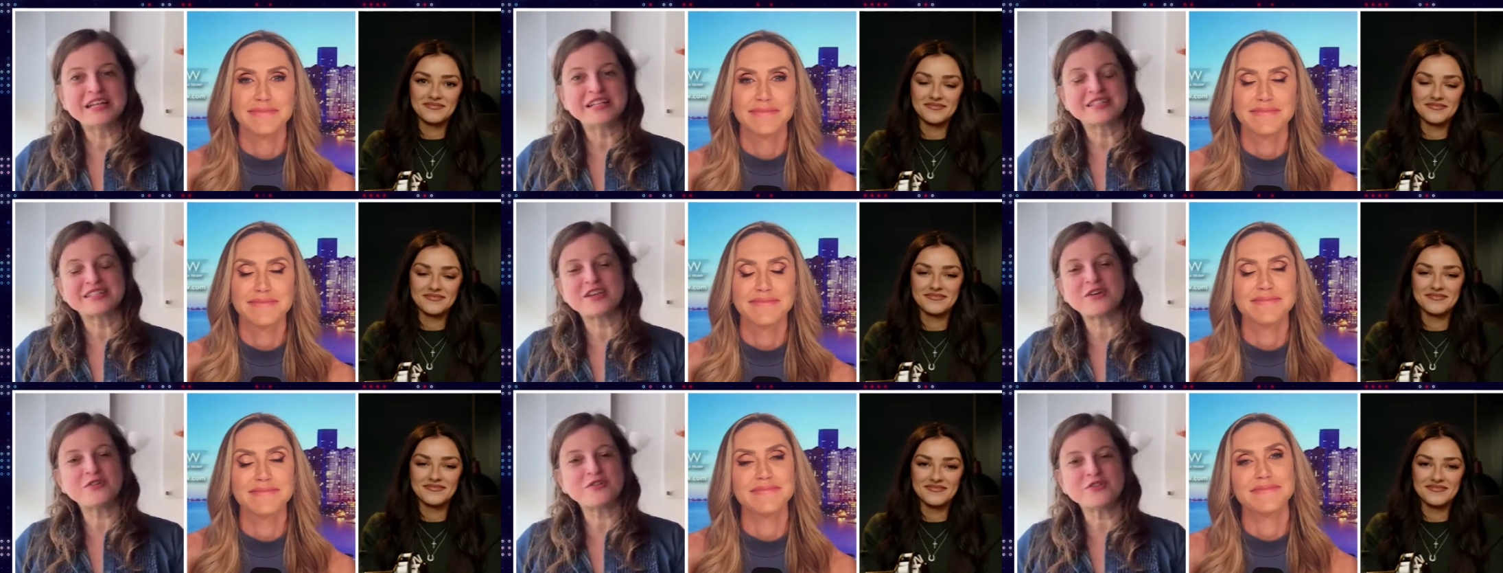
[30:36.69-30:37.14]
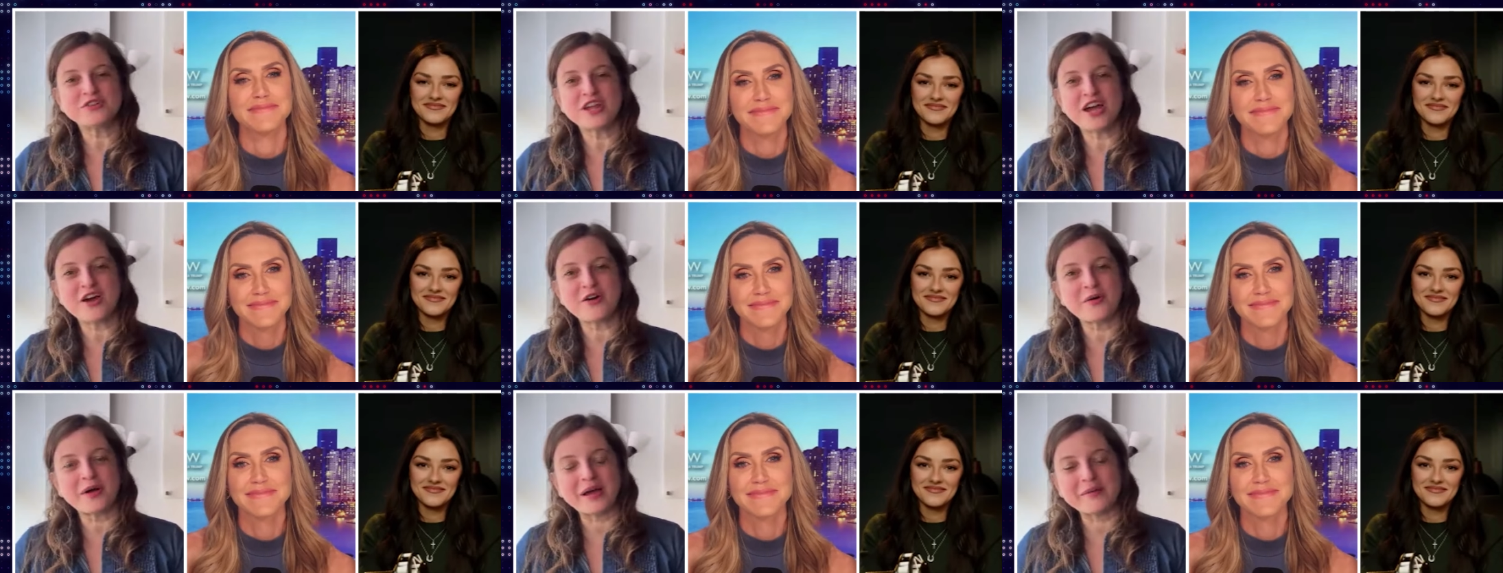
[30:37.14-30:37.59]
Speaker 1: So mm.
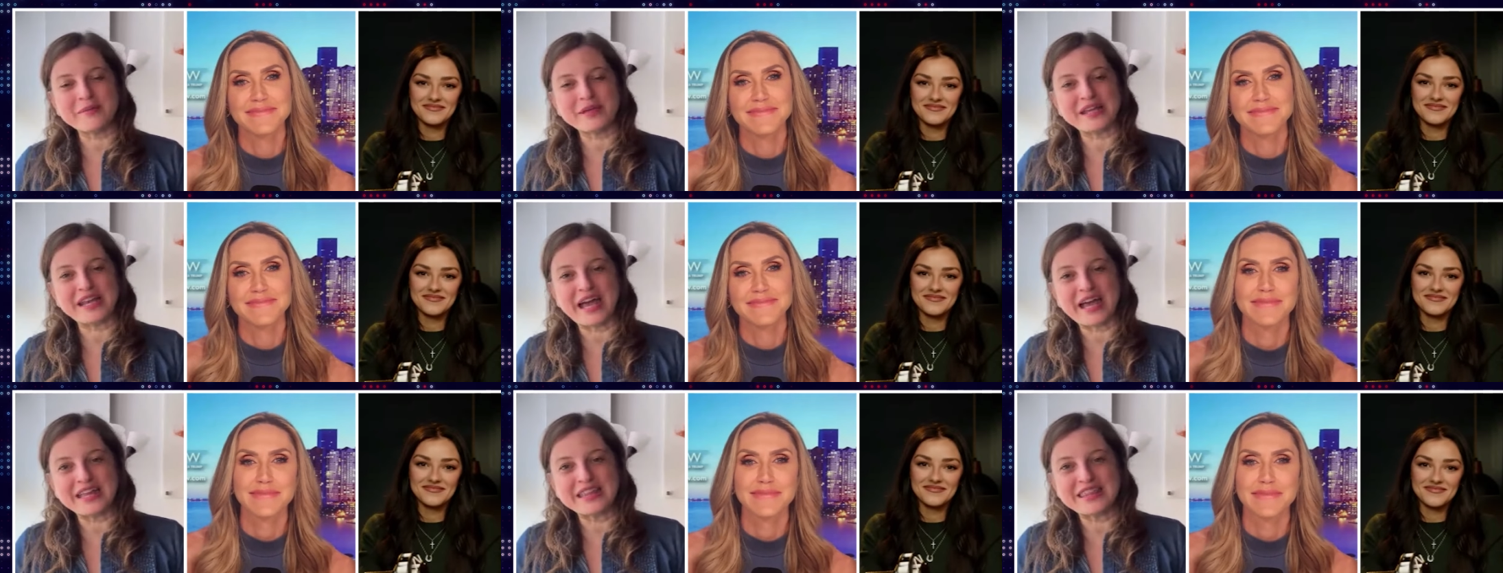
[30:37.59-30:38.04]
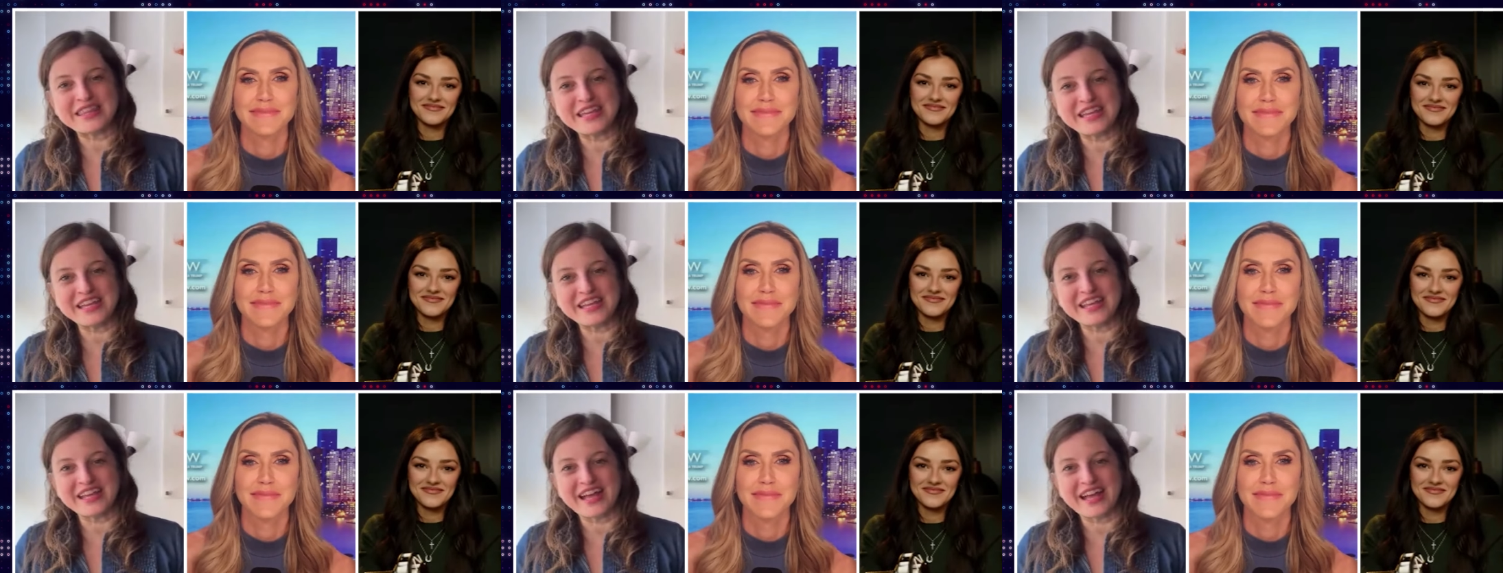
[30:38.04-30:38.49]
no, I mean, I
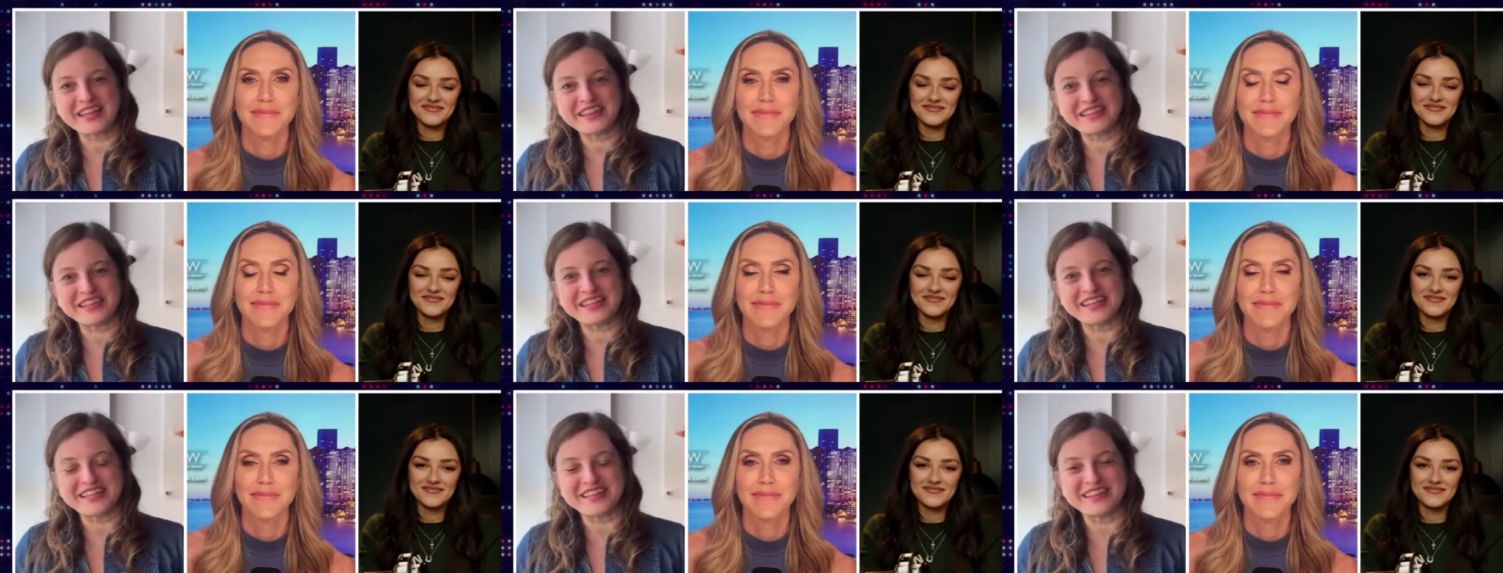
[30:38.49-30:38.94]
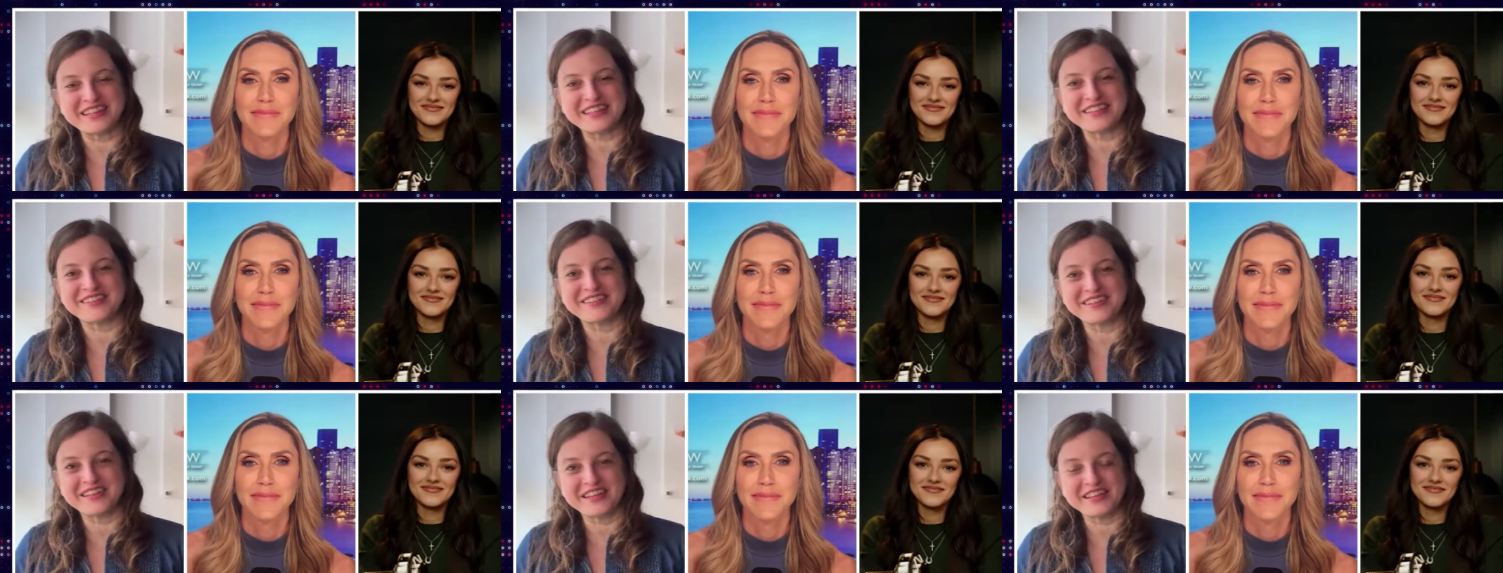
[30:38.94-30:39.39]
think I think in
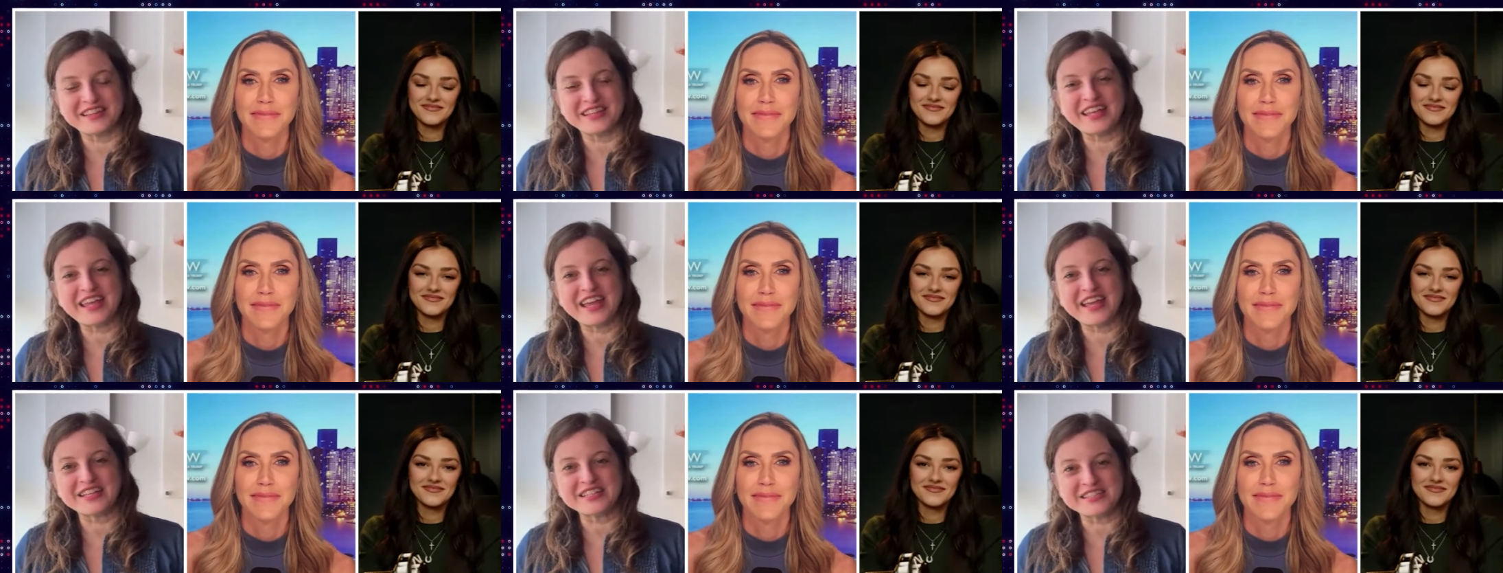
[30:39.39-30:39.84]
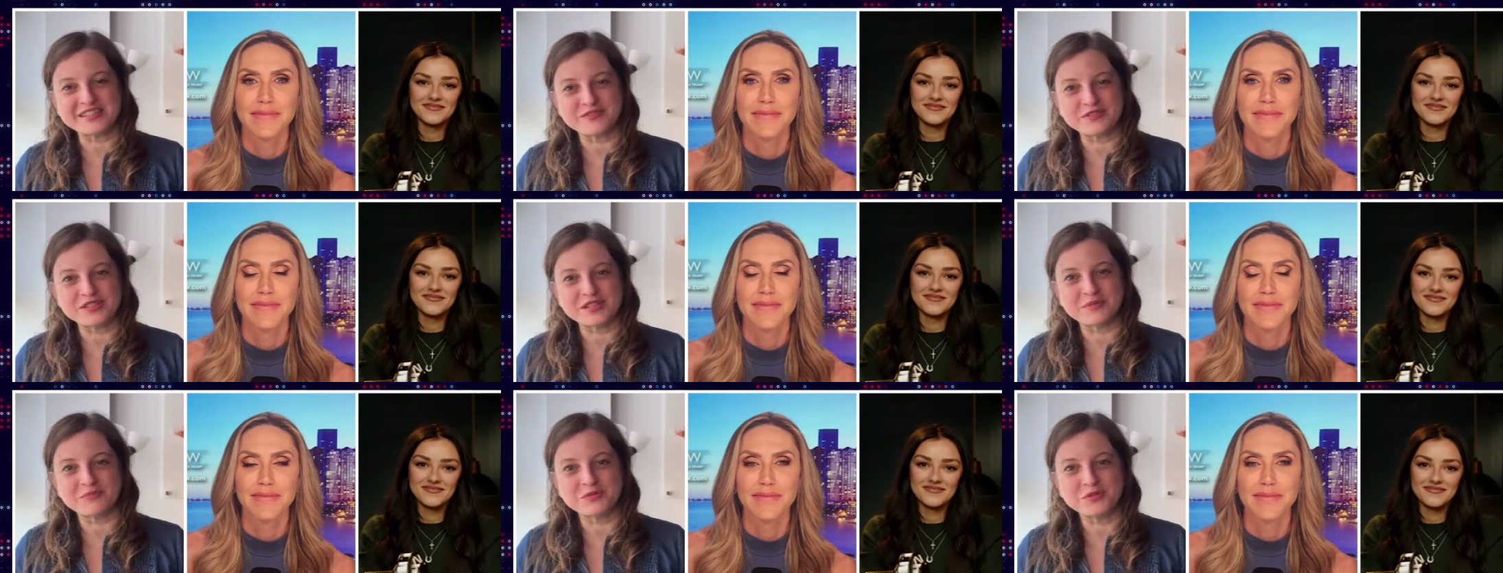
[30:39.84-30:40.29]
the in the case of
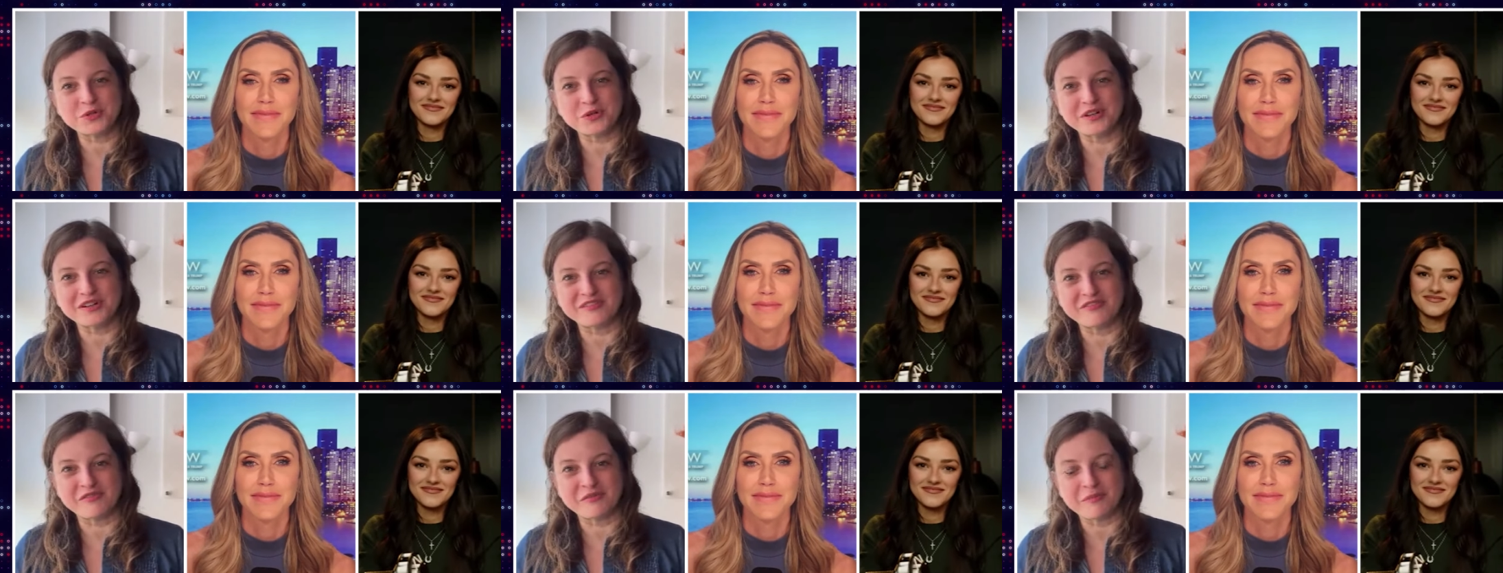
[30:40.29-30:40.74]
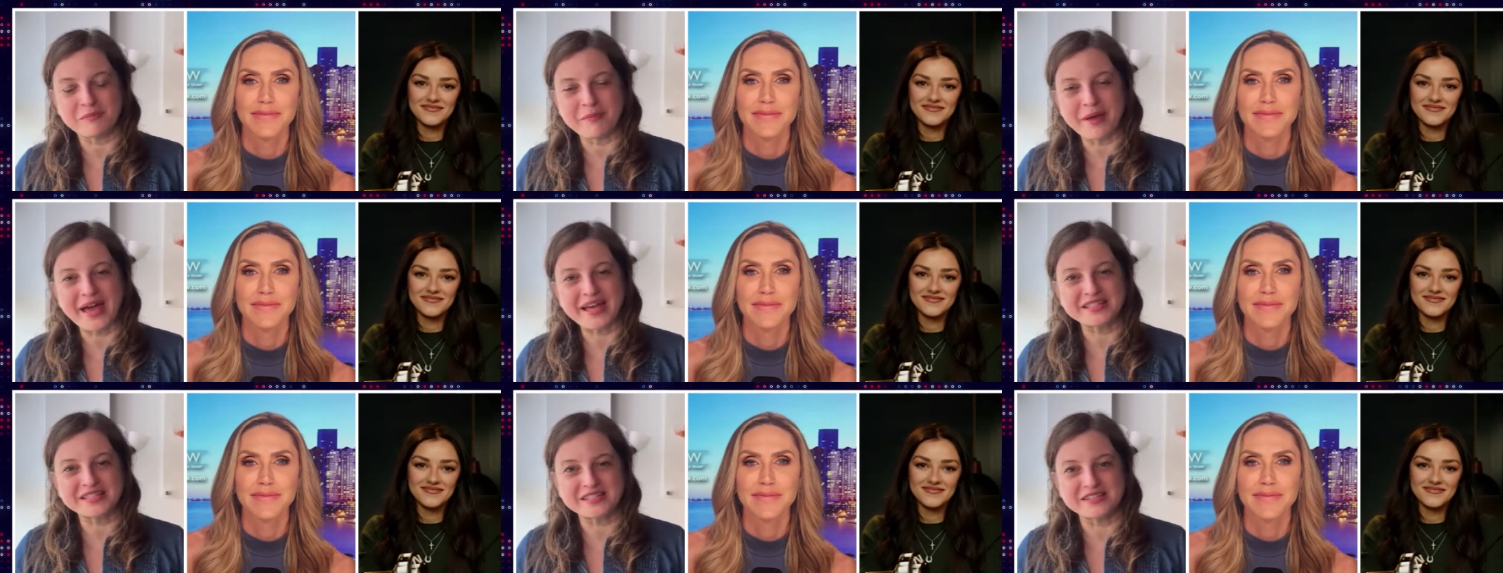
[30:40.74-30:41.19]
some sort of
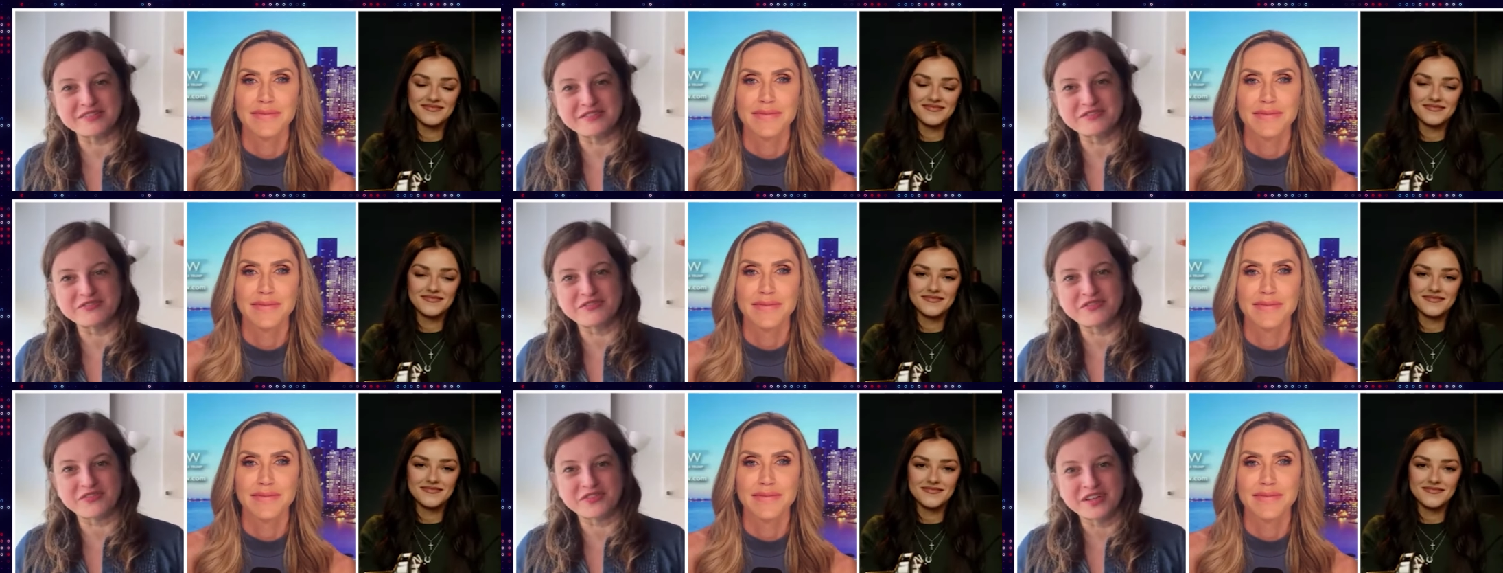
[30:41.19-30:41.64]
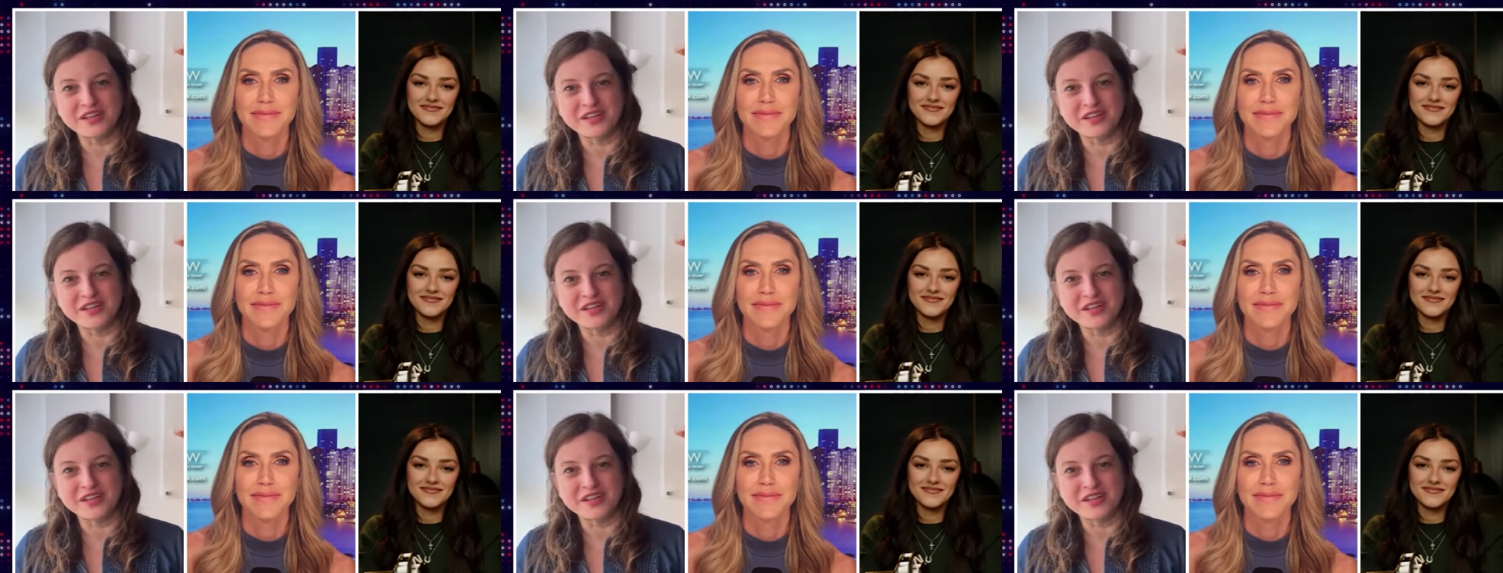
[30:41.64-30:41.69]
massive,